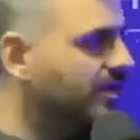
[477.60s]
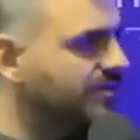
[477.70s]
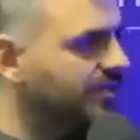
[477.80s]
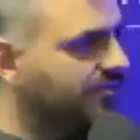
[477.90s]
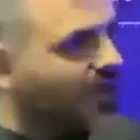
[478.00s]

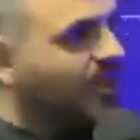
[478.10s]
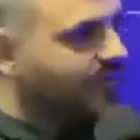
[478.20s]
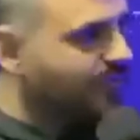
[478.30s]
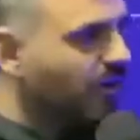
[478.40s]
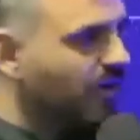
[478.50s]
Are you
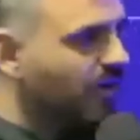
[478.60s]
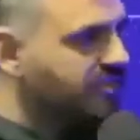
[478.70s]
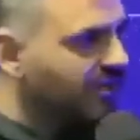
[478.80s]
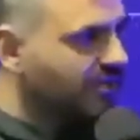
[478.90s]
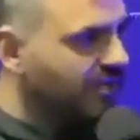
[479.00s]
following Paul's
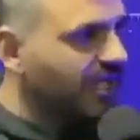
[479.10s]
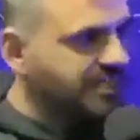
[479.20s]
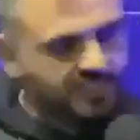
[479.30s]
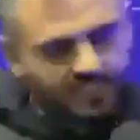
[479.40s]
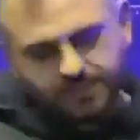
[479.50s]

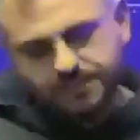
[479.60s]
logic here?